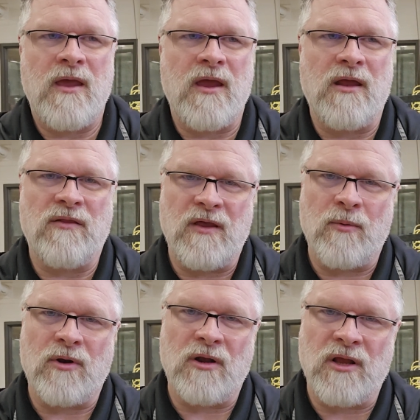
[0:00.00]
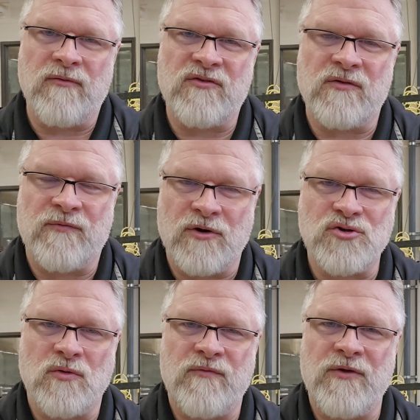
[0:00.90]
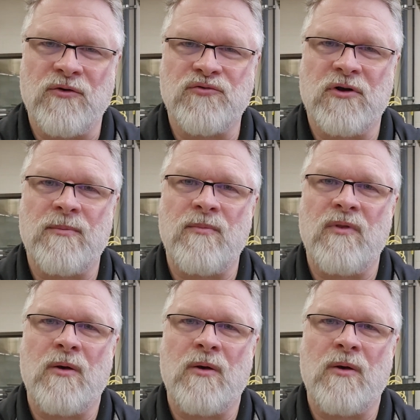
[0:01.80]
And they were going to give us a virtual field trip.